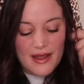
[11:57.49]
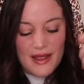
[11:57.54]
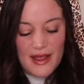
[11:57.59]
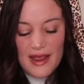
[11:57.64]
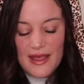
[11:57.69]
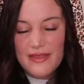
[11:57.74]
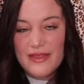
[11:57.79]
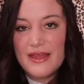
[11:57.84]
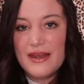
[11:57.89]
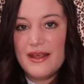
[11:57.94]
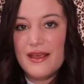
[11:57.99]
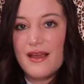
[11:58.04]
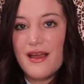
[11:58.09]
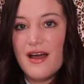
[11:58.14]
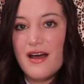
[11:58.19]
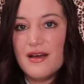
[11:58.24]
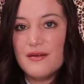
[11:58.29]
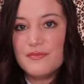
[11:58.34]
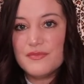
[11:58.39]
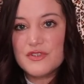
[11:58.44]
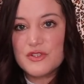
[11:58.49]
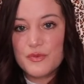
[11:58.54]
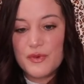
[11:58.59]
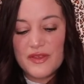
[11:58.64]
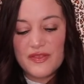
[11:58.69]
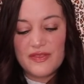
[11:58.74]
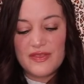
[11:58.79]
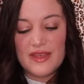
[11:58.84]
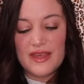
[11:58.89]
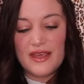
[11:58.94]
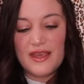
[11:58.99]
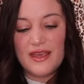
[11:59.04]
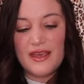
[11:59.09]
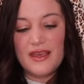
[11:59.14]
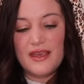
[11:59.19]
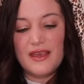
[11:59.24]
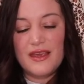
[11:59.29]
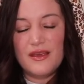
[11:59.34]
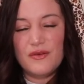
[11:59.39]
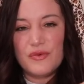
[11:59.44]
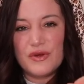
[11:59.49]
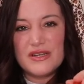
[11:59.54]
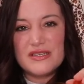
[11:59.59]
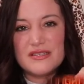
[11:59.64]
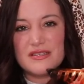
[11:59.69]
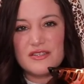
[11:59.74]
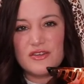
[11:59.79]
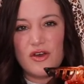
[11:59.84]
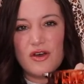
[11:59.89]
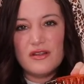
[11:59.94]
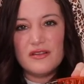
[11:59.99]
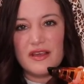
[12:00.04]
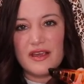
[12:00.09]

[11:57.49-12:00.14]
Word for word: and then it comes with the, what is this called?